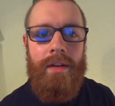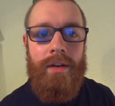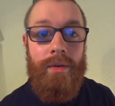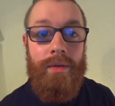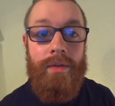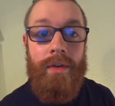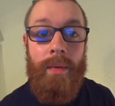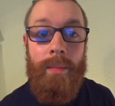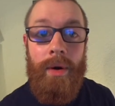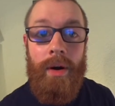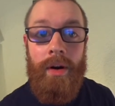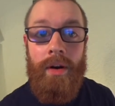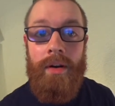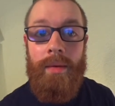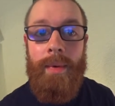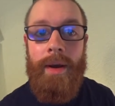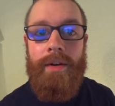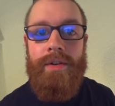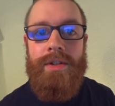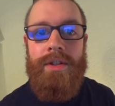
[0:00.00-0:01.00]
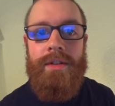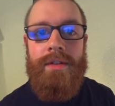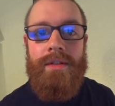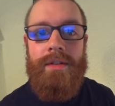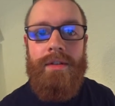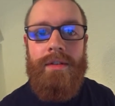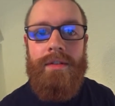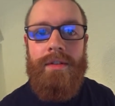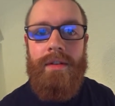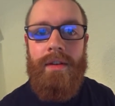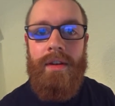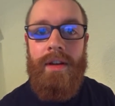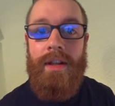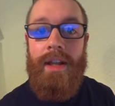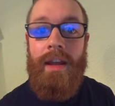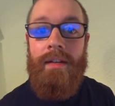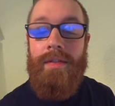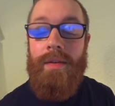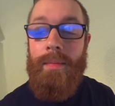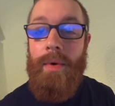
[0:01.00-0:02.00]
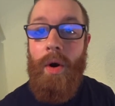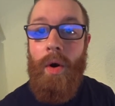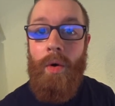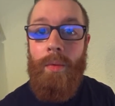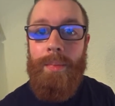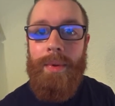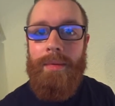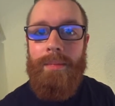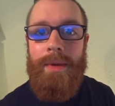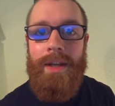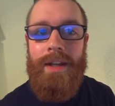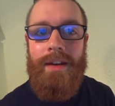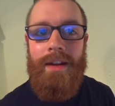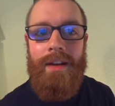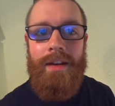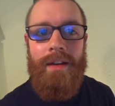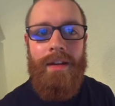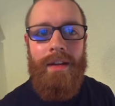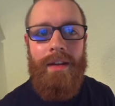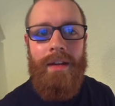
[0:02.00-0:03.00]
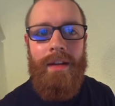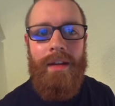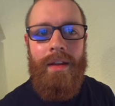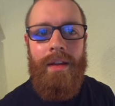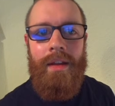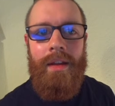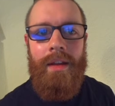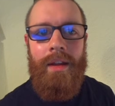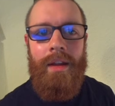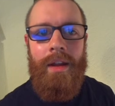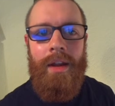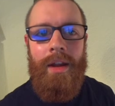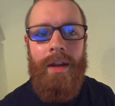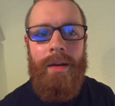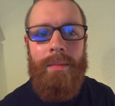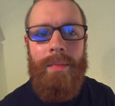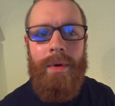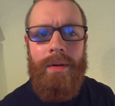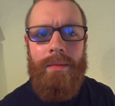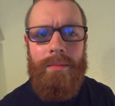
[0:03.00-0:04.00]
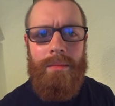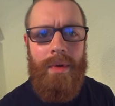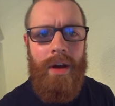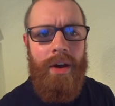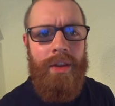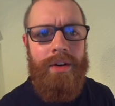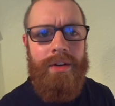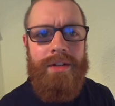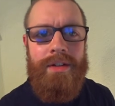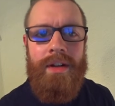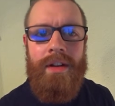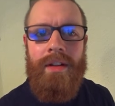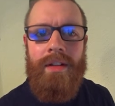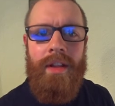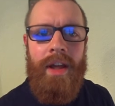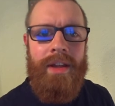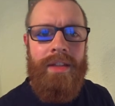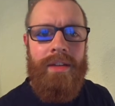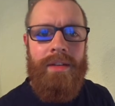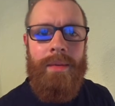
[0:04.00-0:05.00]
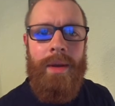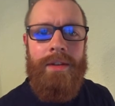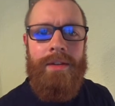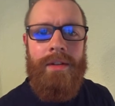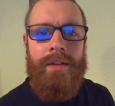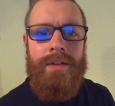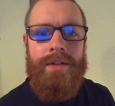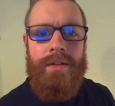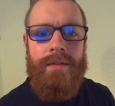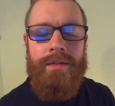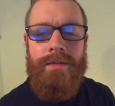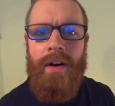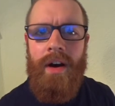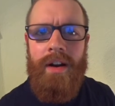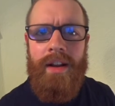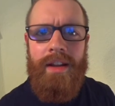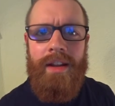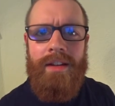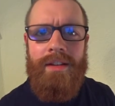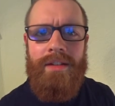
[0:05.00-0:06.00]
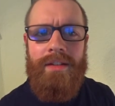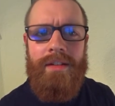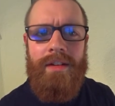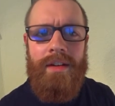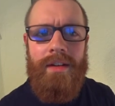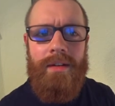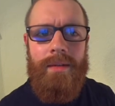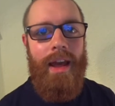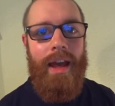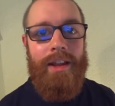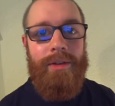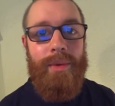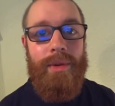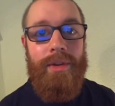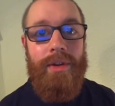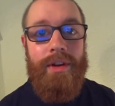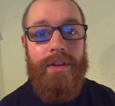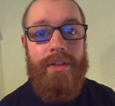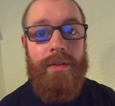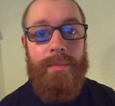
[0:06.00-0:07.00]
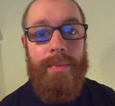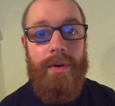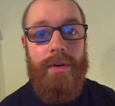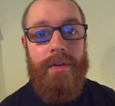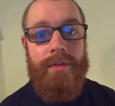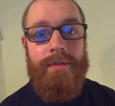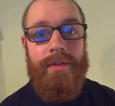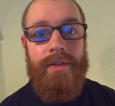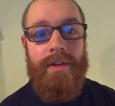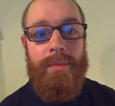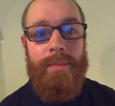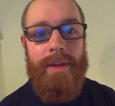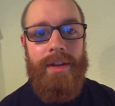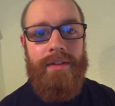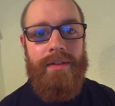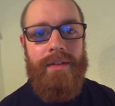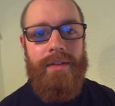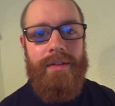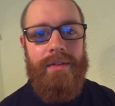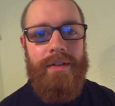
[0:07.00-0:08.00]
Some heard about Jesus, and it gave them hope and meaning. but others didn't like this message and fought against it. As we look at the book of Philippians this